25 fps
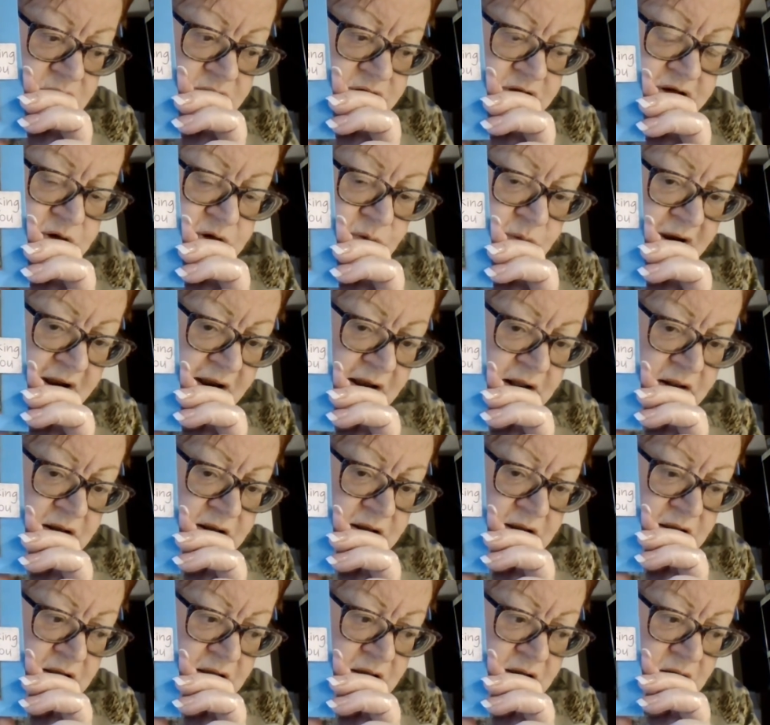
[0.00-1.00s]
Dina
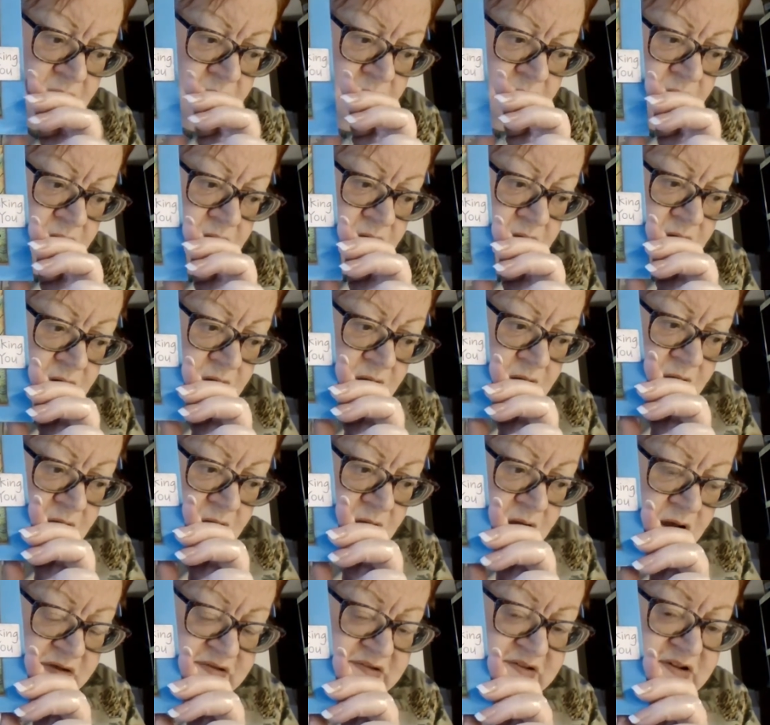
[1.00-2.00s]
Wakley
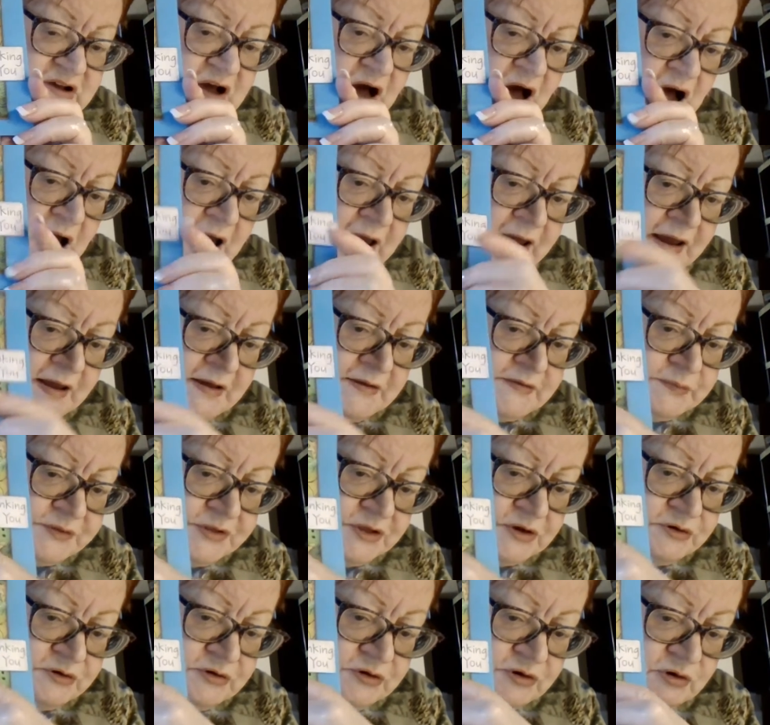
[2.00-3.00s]
Sky is
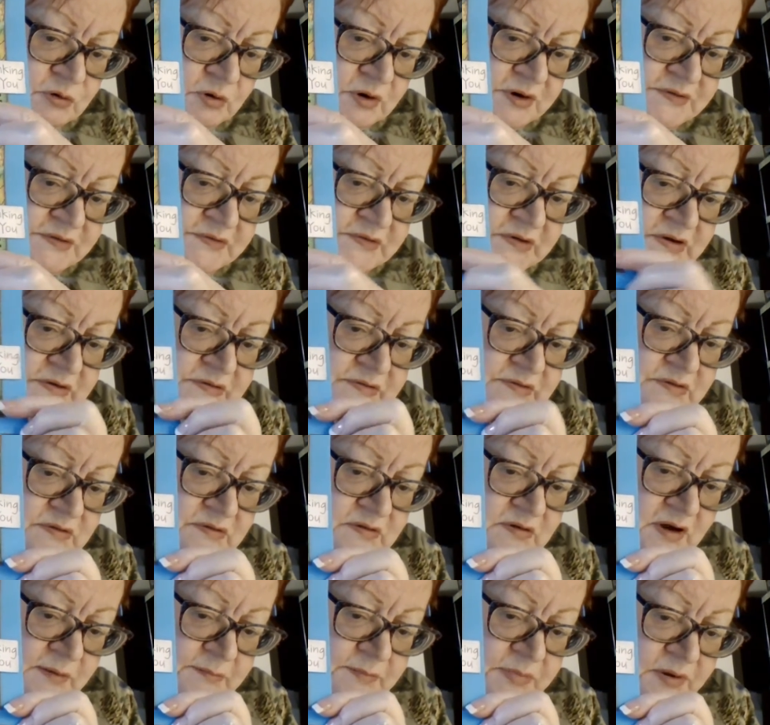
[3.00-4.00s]
what the turquoise is,
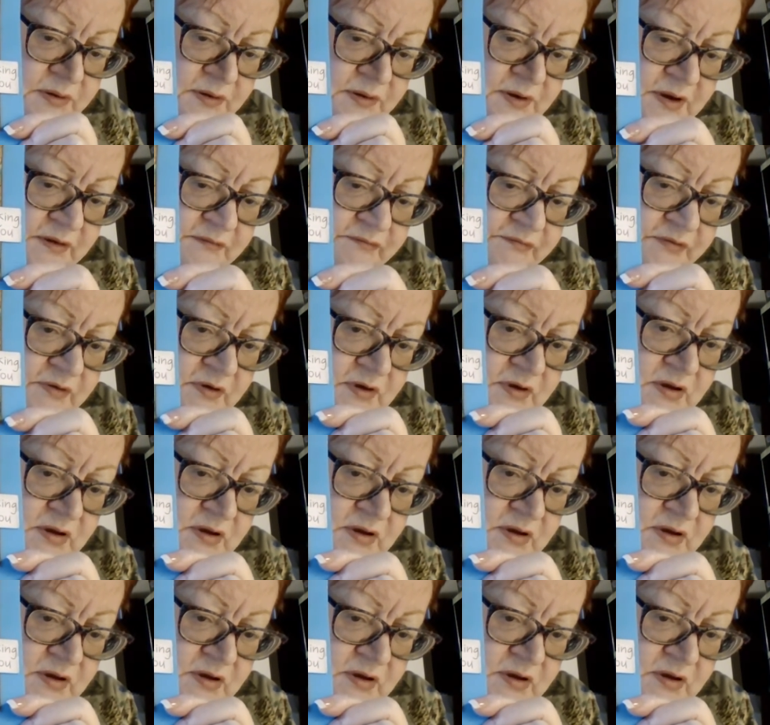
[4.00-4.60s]
I believe.